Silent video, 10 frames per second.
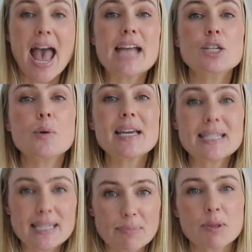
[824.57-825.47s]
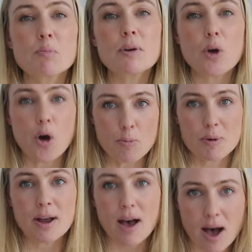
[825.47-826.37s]
and you accept them with
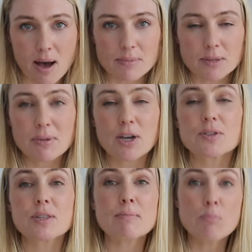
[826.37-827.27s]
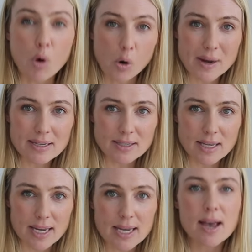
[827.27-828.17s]
open arms, because the more we
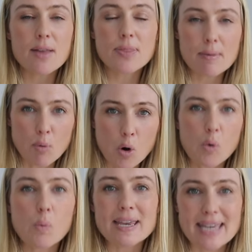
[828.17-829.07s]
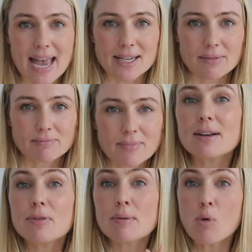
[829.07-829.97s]
see, the more we get. And
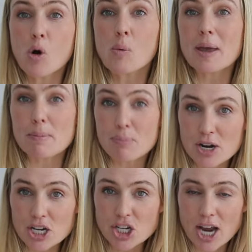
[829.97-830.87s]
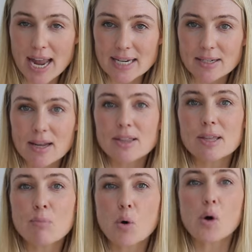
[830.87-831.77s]
the more we appreciate,
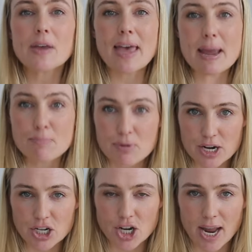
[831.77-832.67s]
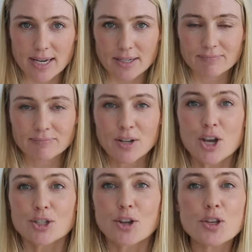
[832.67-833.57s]
the more they appreciate.
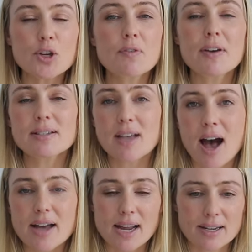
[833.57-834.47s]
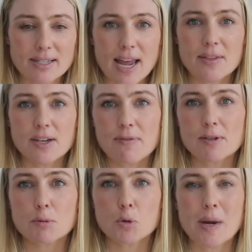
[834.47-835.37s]
So the universe can't understand the
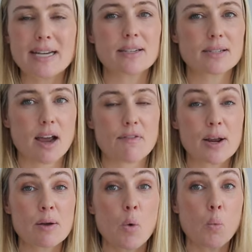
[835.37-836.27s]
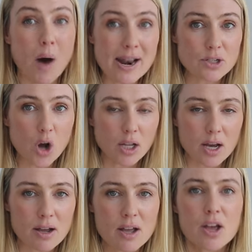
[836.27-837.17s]
difference between discovering
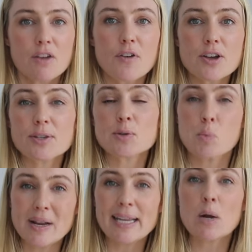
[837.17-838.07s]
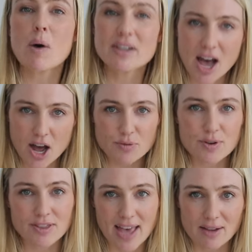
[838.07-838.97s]
$1 versus winning
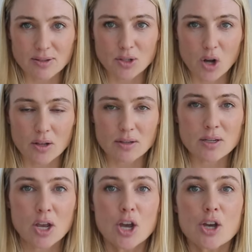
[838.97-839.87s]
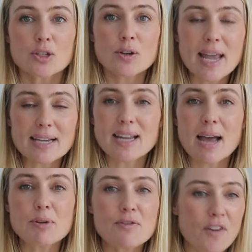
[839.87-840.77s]
$100,000. So next time you